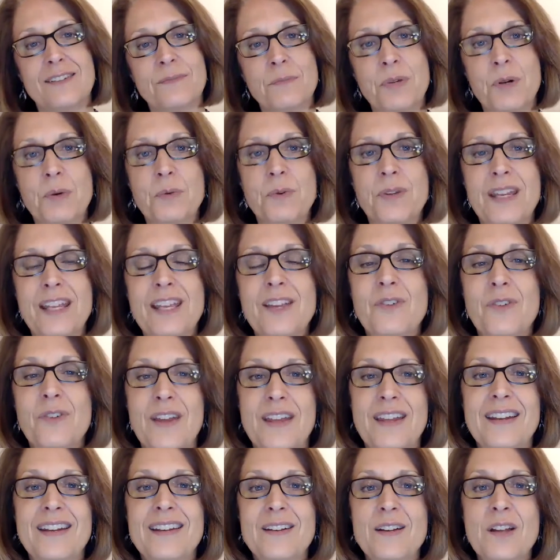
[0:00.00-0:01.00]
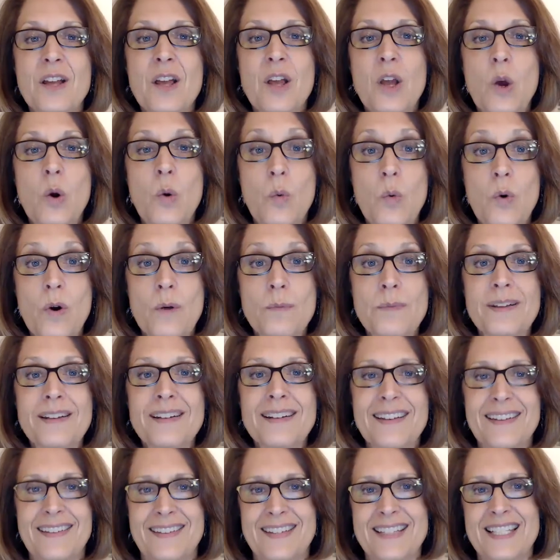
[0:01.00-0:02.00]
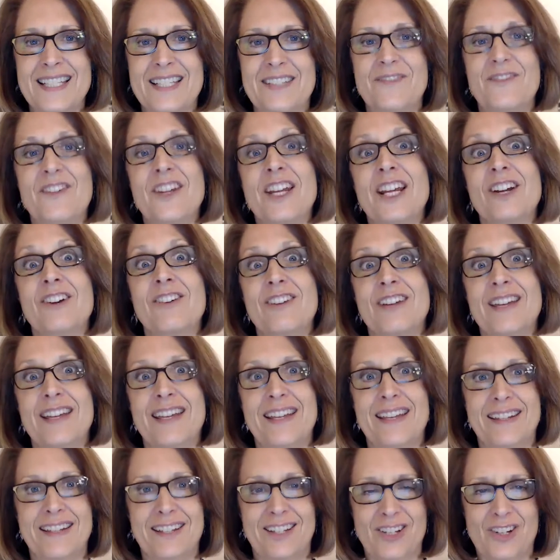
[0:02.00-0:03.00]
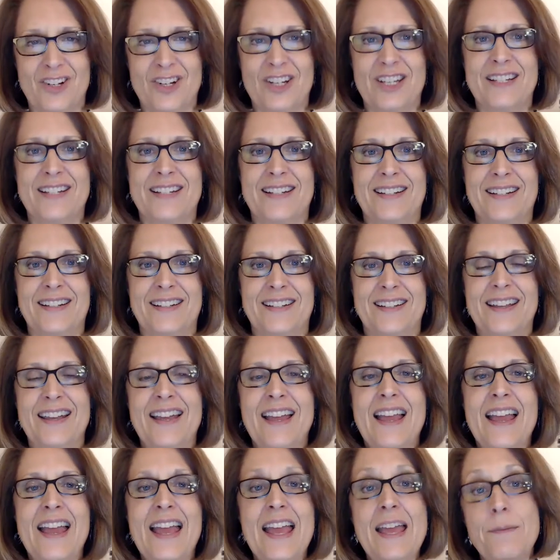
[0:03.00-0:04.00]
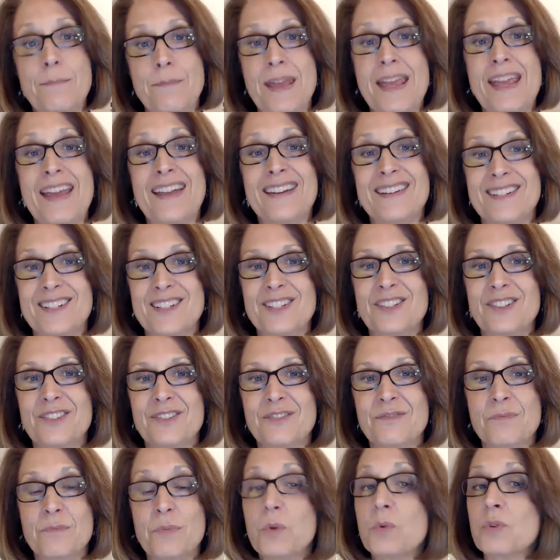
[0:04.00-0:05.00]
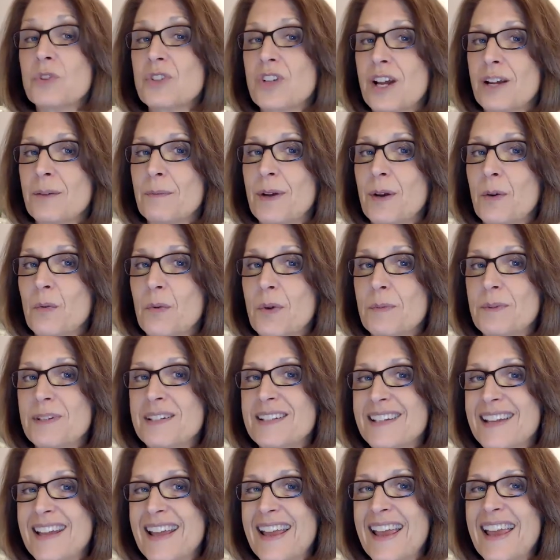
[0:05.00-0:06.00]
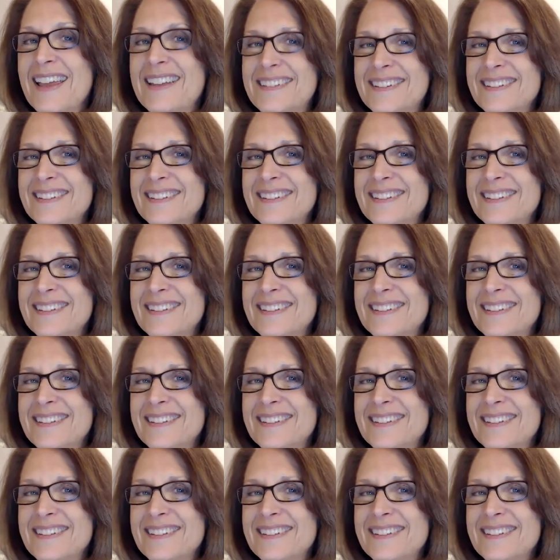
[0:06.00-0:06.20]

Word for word: But when he created woman, this is very good and man too, but we're talking about women today.